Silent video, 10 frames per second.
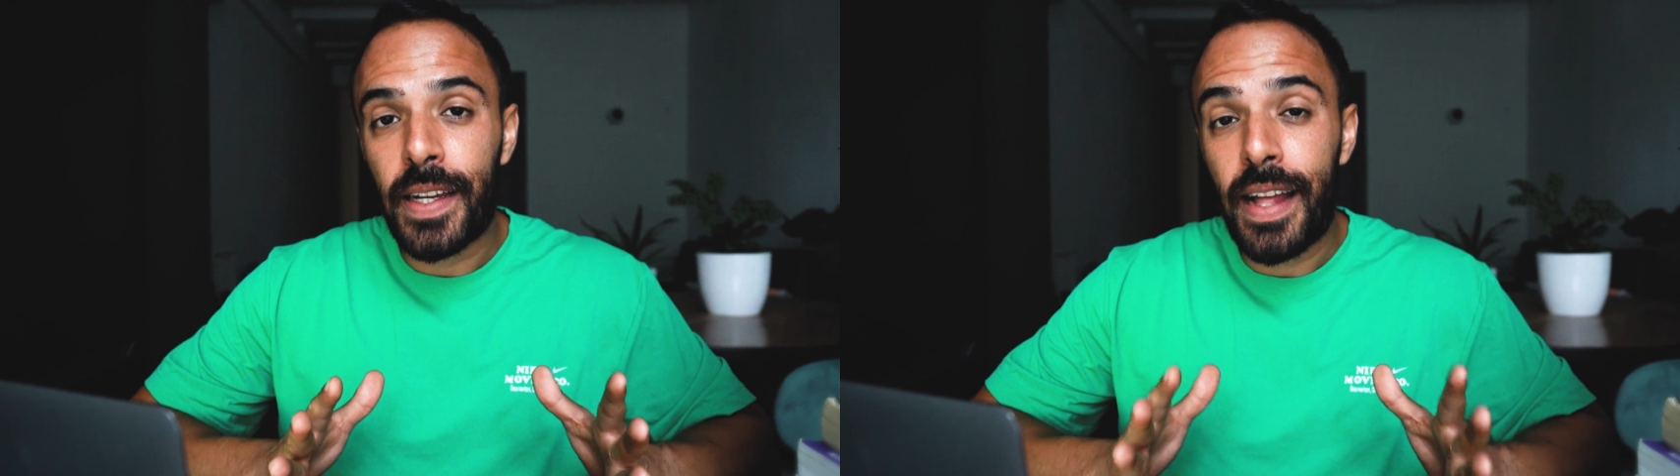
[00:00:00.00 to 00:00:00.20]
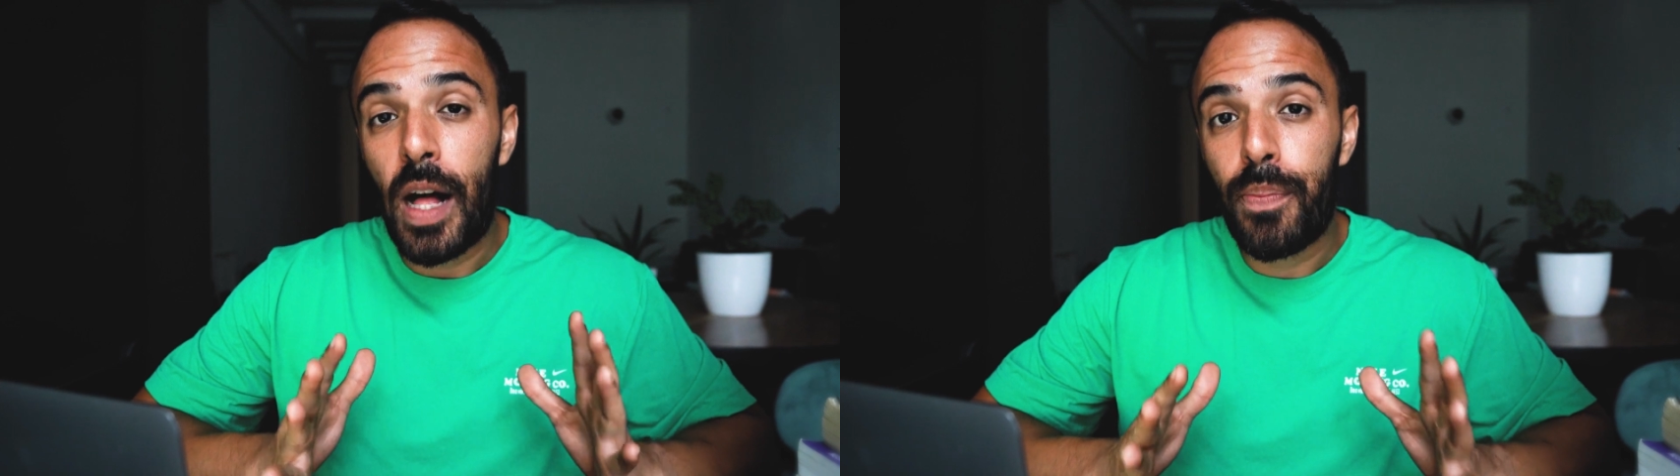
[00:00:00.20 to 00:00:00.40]

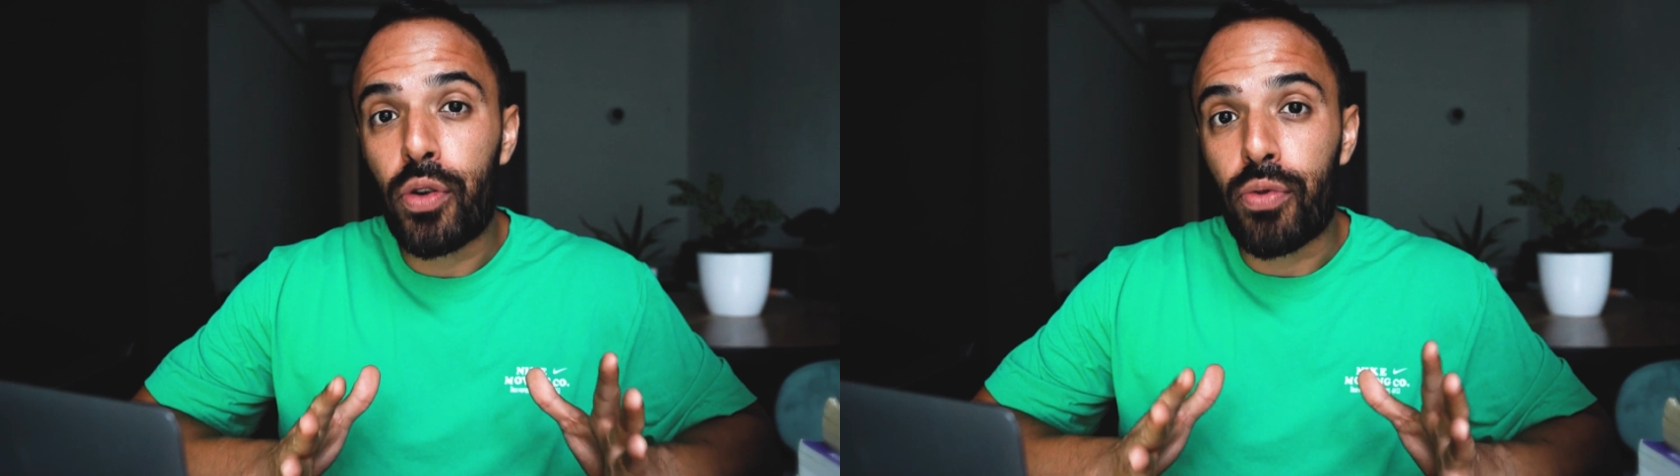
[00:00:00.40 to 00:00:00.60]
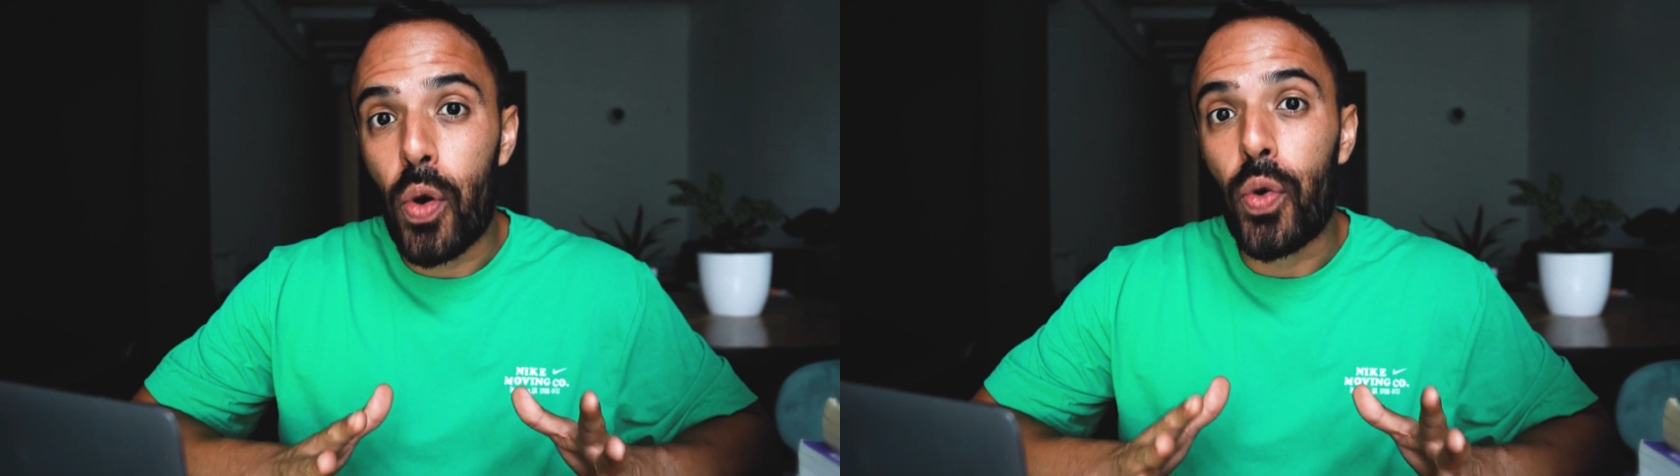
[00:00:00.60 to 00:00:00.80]
that help you
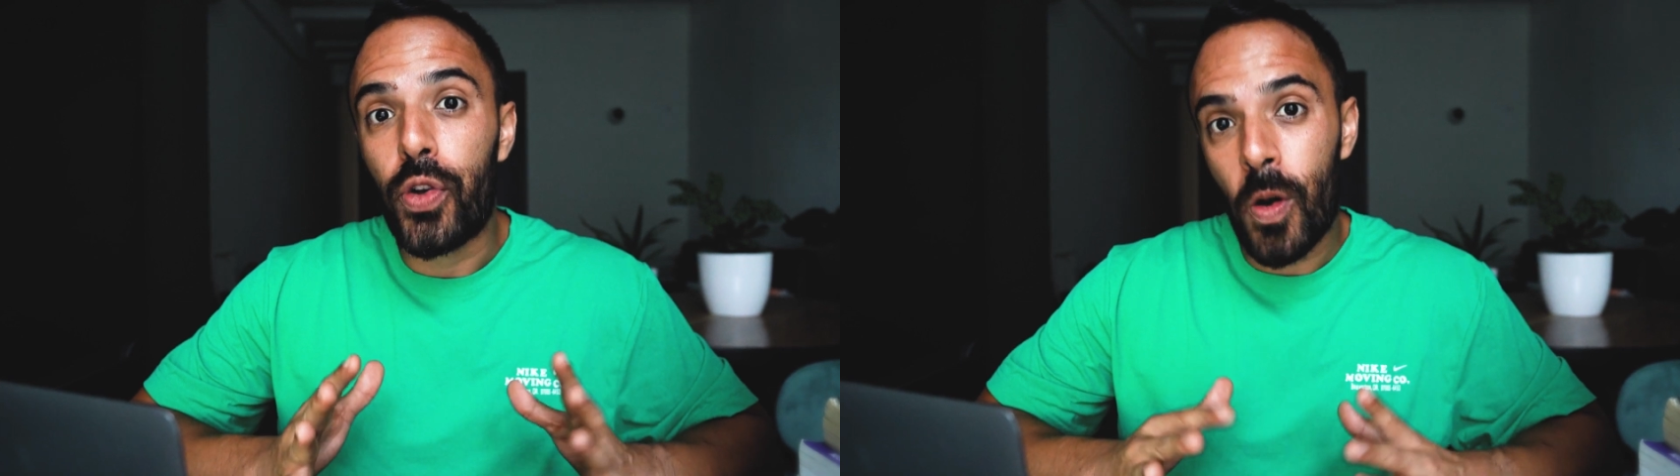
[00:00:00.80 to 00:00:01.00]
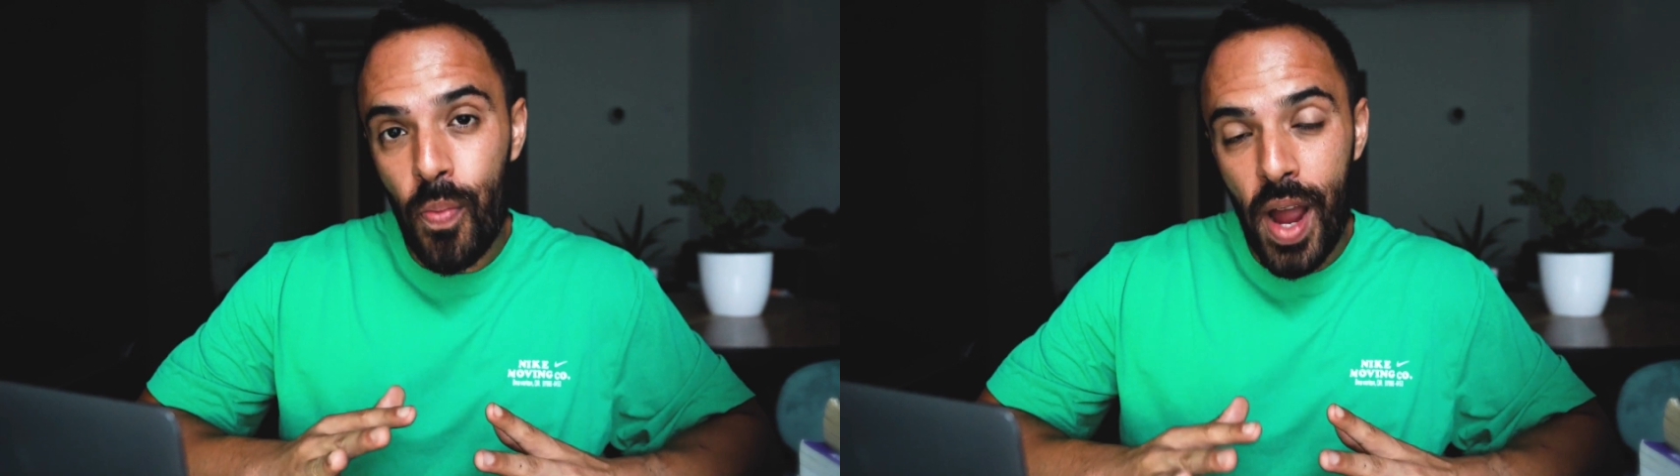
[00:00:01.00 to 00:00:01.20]
grow
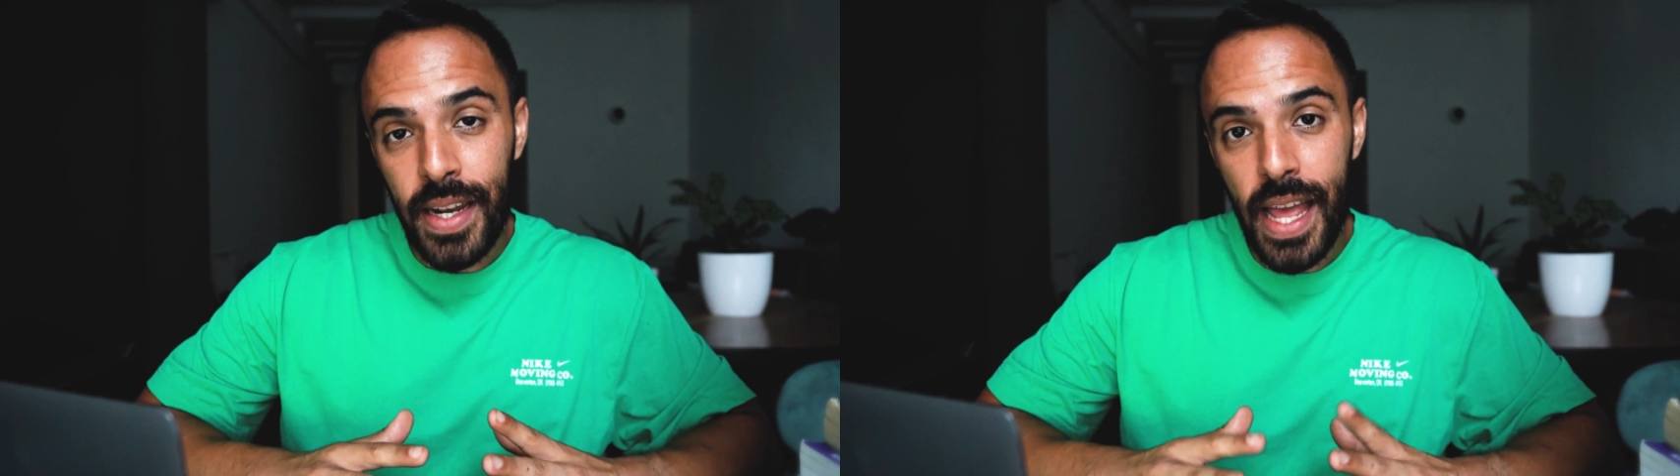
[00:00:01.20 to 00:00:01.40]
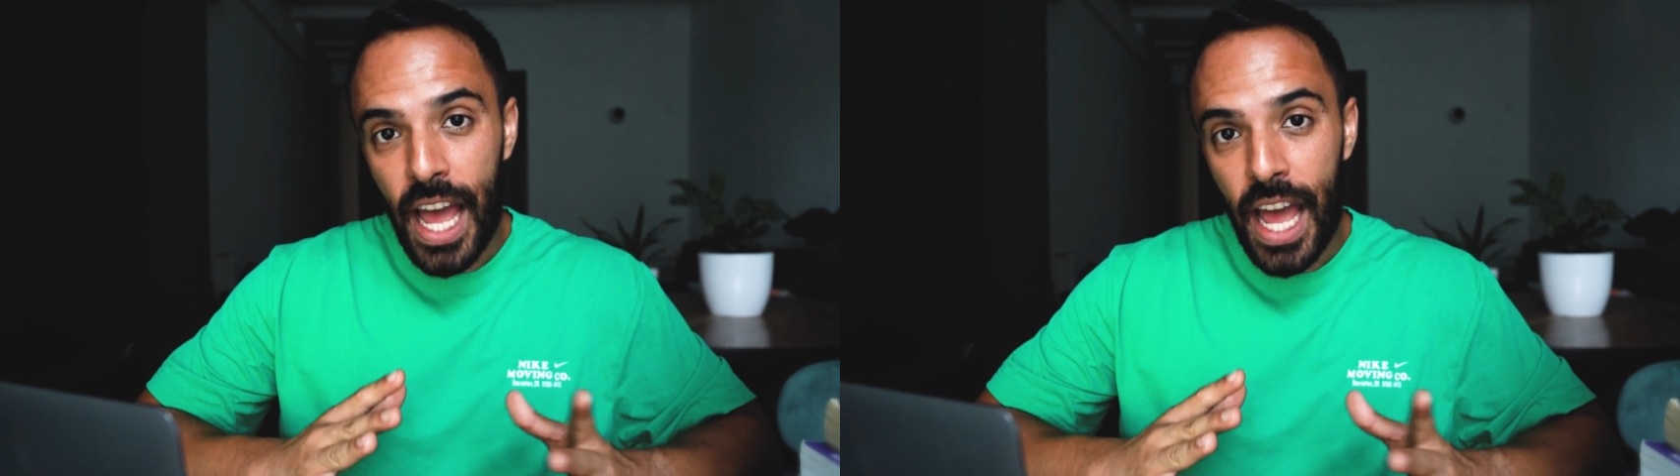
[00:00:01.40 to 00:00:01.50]
your brand